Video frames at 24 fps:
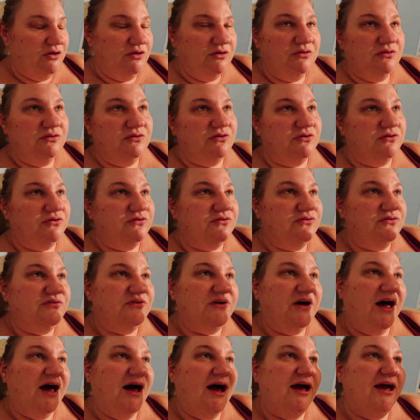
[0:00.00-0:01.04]
oof,
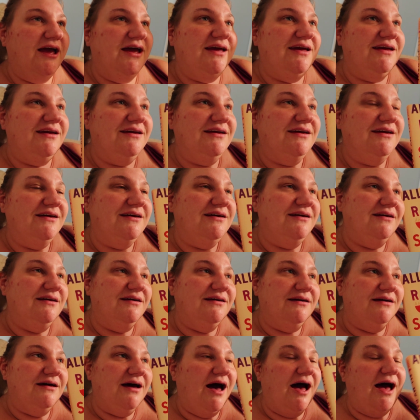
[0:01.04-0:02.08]
I,
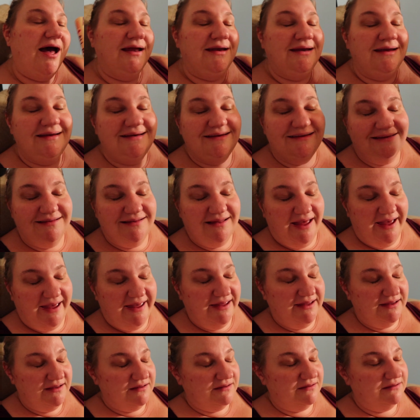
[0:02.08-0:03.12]
I need to
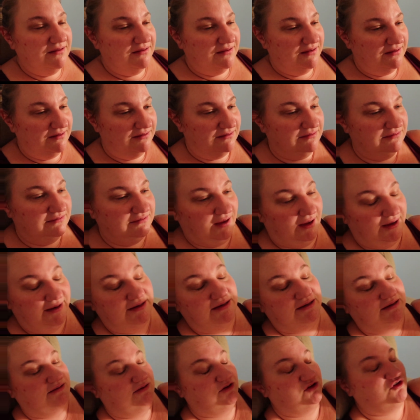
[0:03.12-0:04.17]
like, I
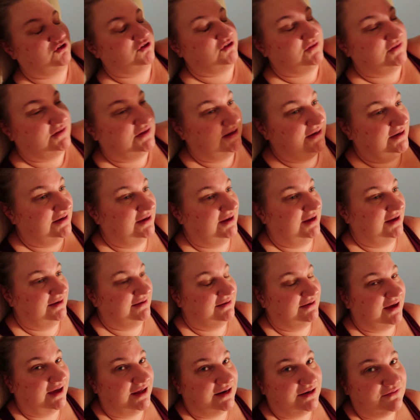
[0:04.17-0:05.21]
need to just sit
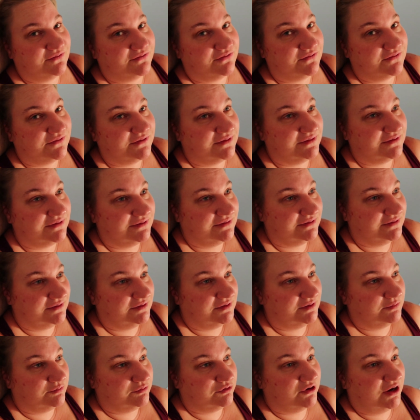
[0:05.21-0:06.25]
and kind of
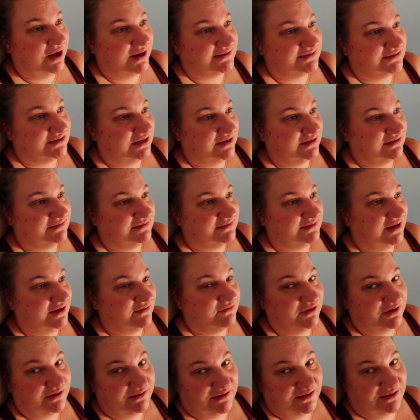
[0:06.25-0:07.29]
process
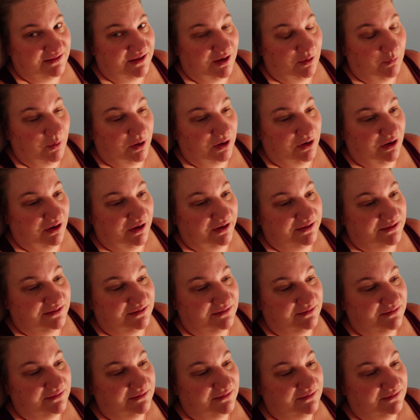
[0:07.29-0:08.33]
everything that went on
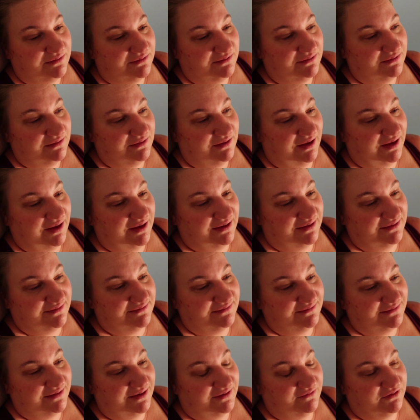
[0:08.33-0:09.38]

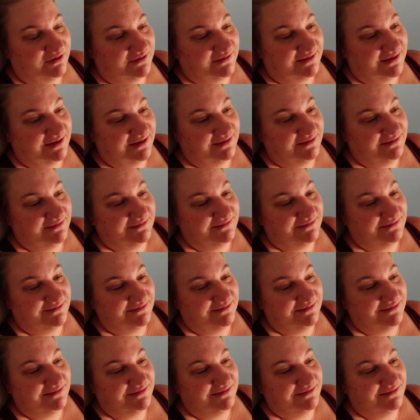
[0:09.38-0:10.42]
and everything
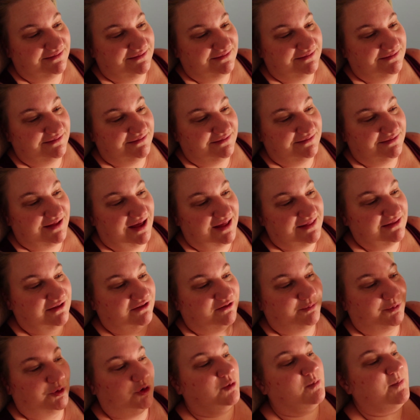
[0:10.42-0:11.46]
that
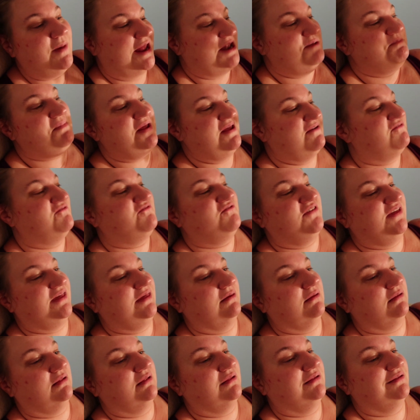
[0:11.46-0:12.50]
this book made me
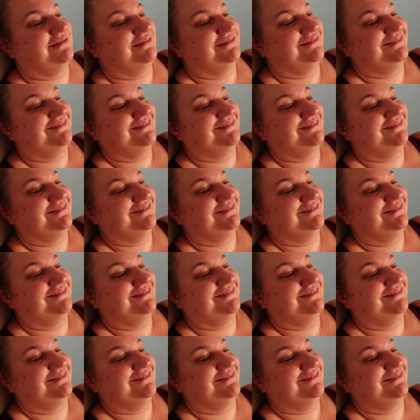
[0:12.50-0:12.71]
feel,